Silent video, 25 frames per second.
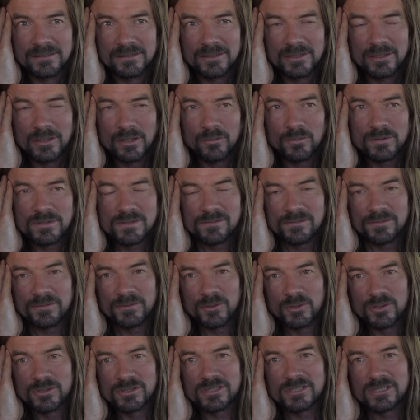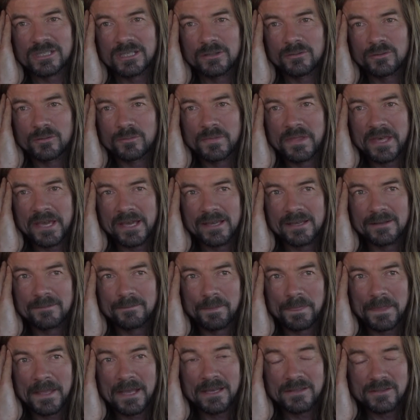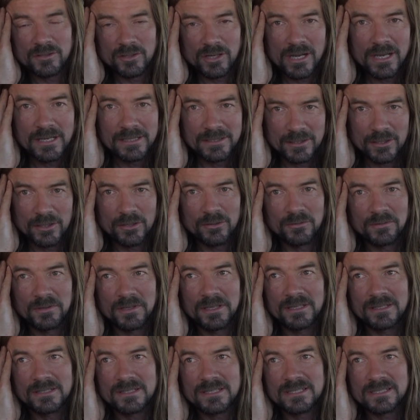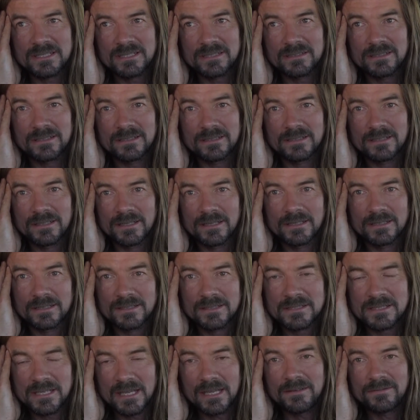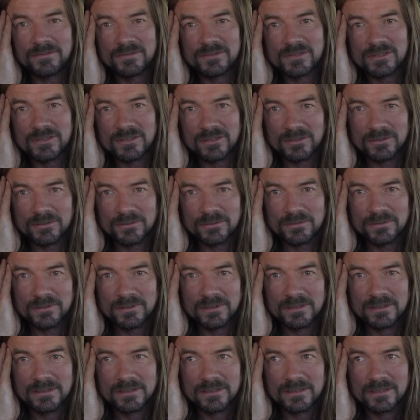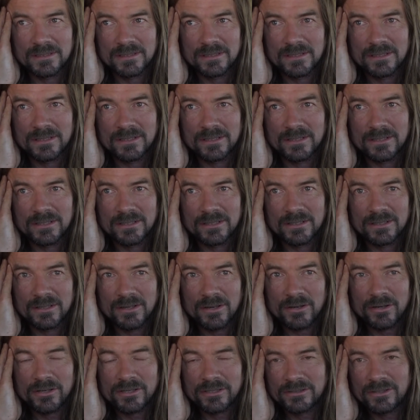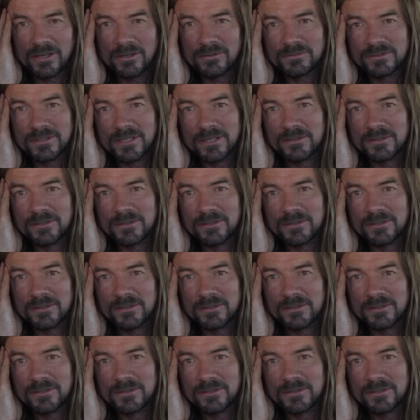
I wasn't forced to go up there. Either I know it's safe to do, or I don't.